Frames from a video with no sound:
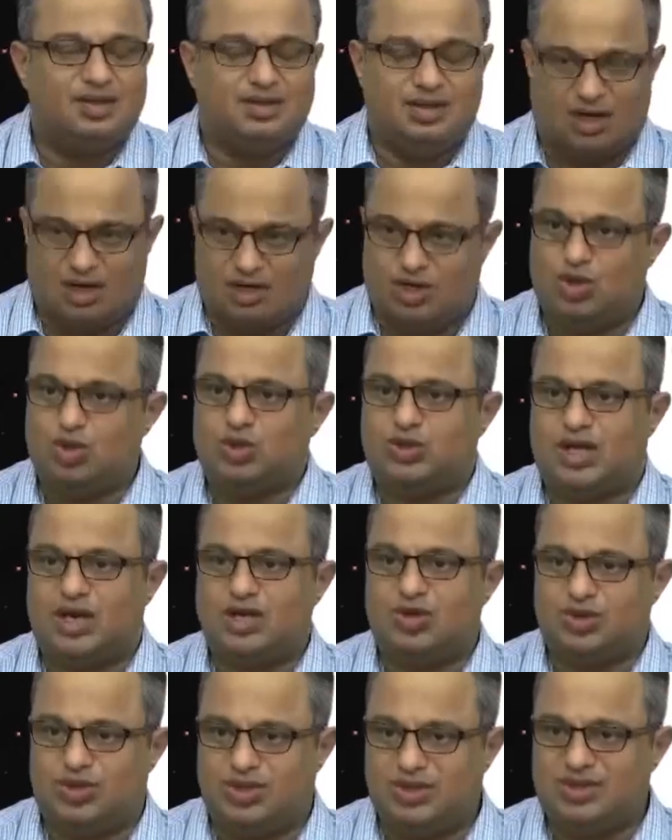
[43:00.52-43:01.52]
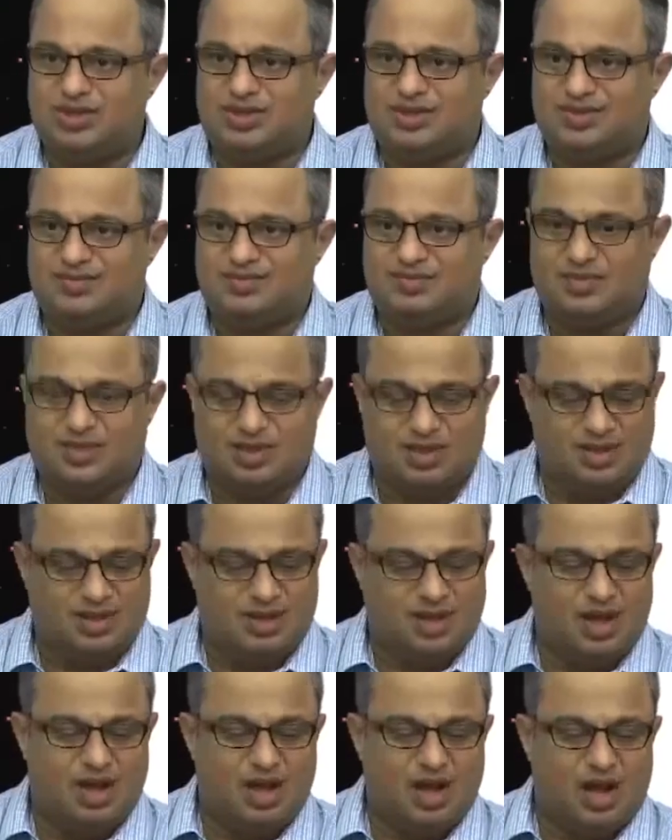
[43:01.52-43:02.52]
There are two solutions,
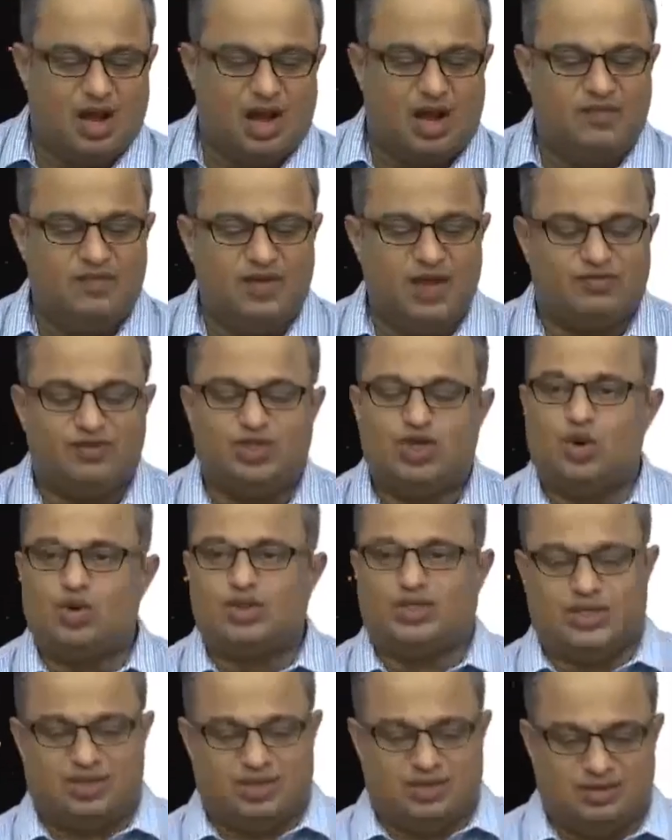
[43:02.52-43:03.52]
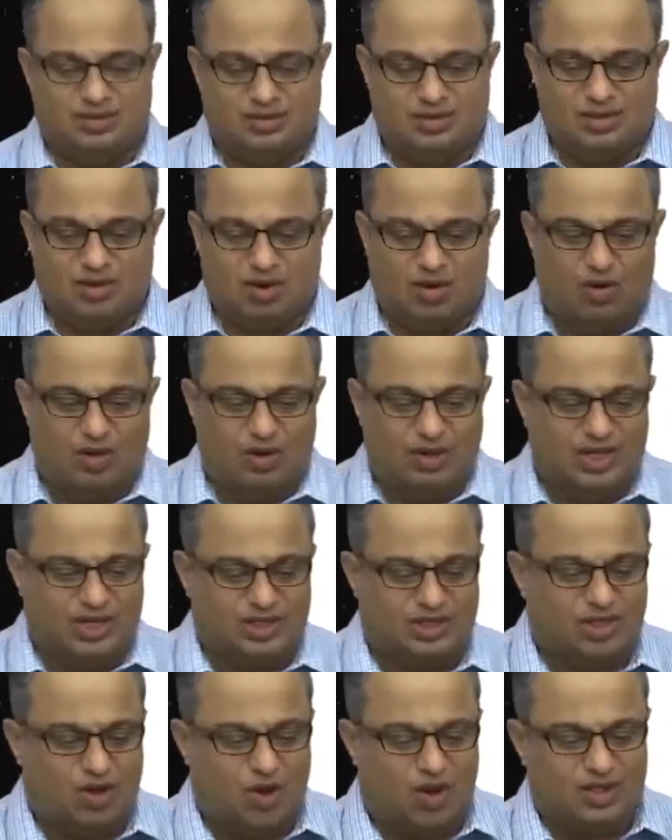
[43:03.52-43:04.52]
and we have chosen all
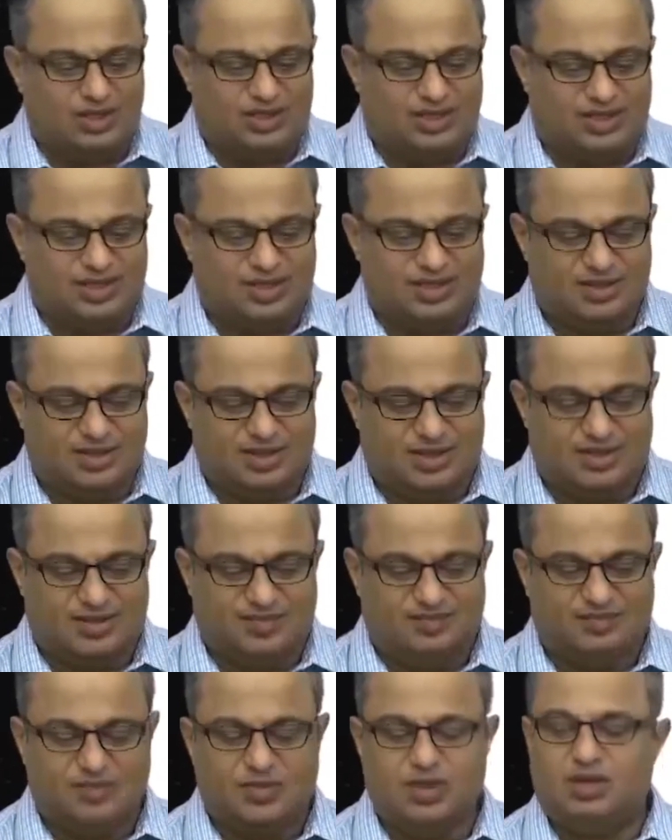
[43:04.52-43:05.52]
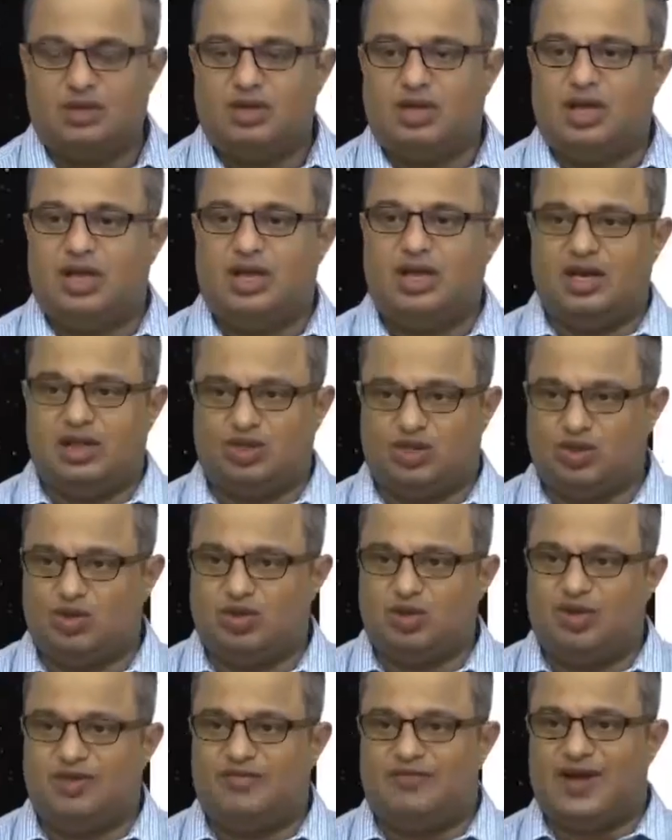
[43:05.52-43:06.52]
these constants in a
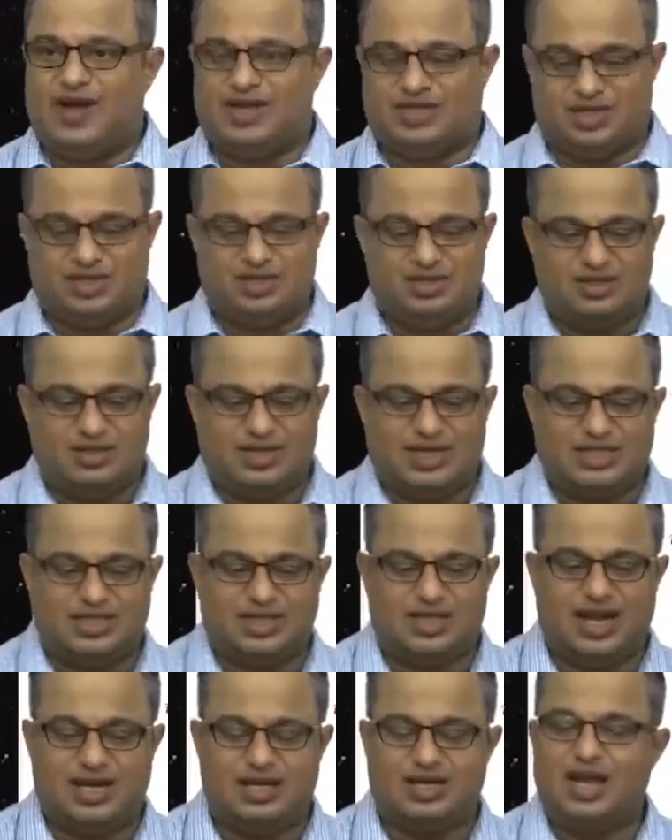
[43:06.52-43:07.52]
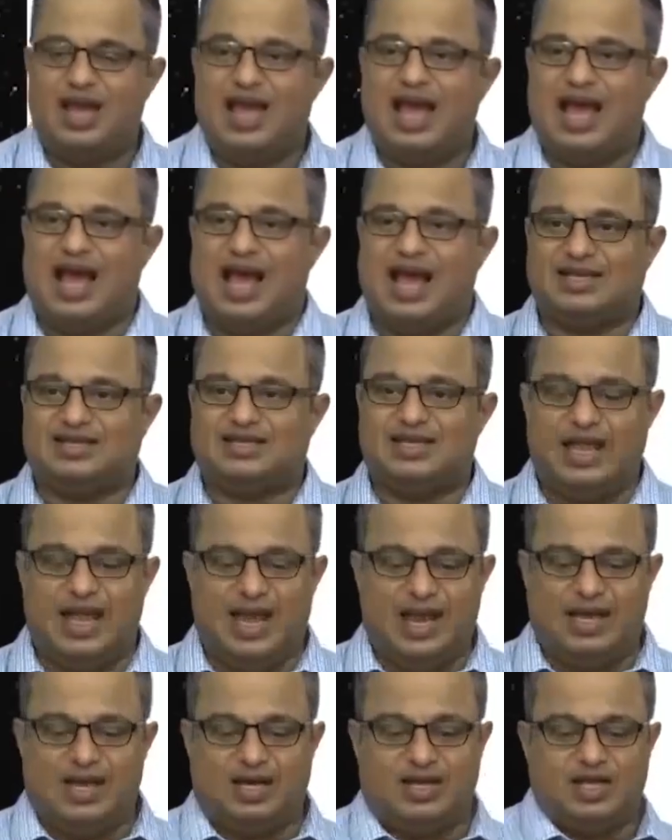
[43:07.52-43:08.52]
suitable fashion such that as
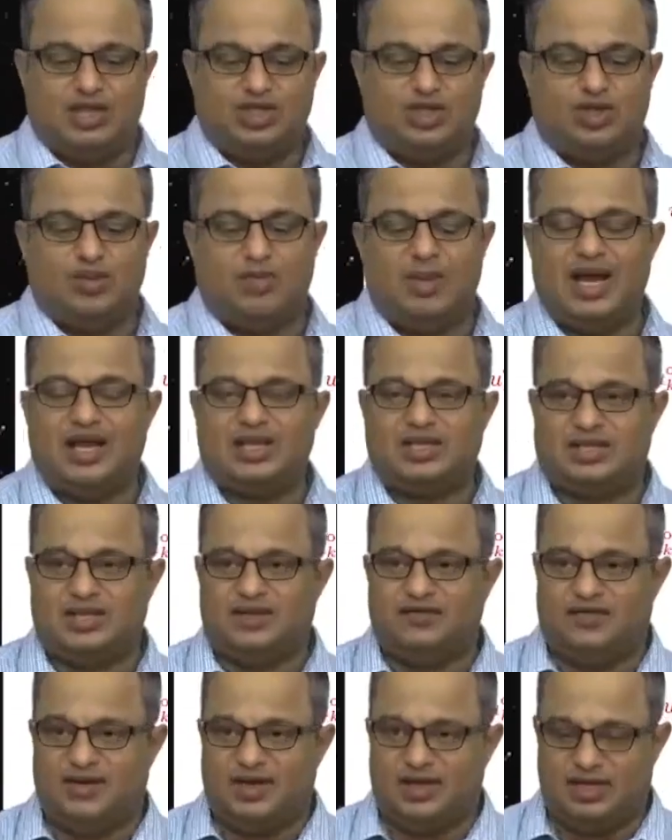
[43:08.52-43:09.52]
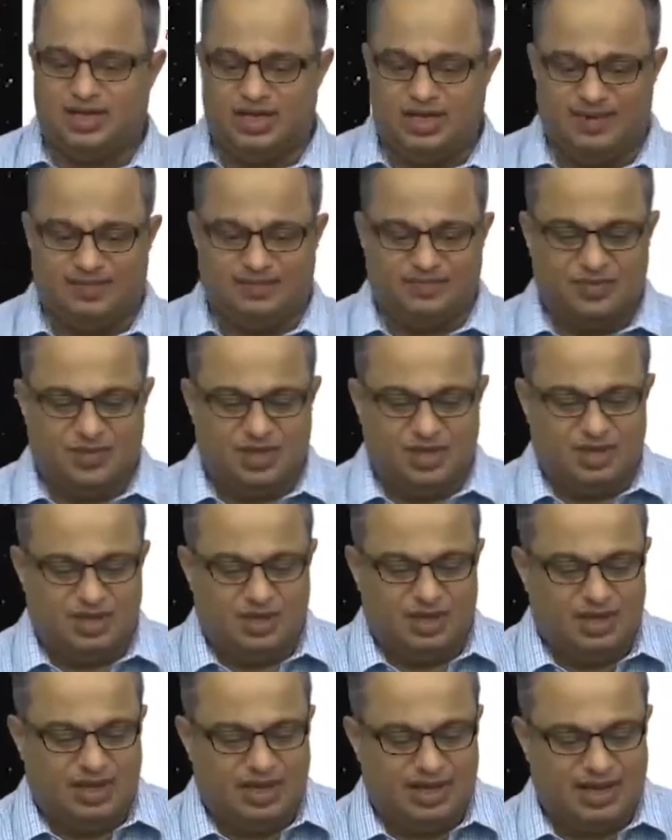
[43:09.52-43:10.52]
eta tends to minus infinity,
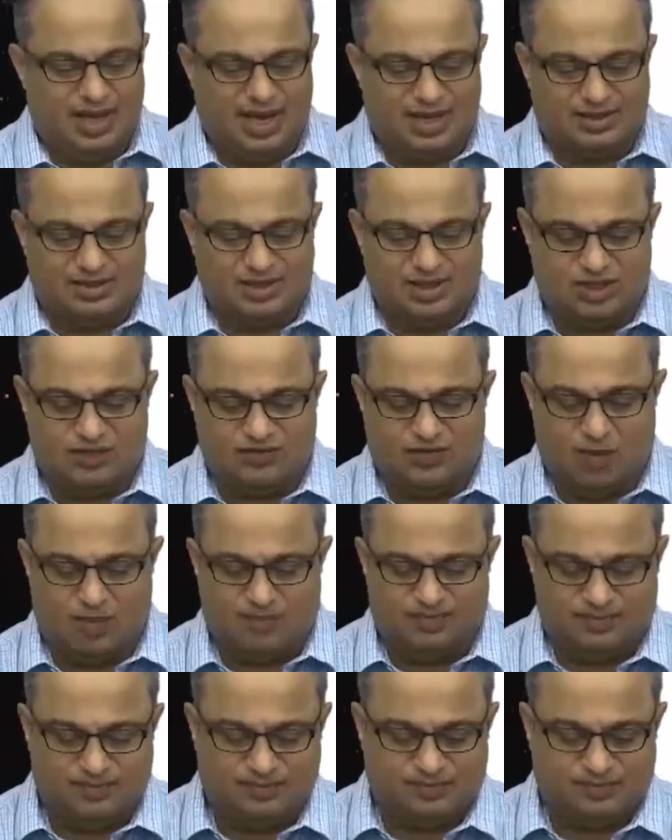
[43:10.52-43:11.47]
it has this form,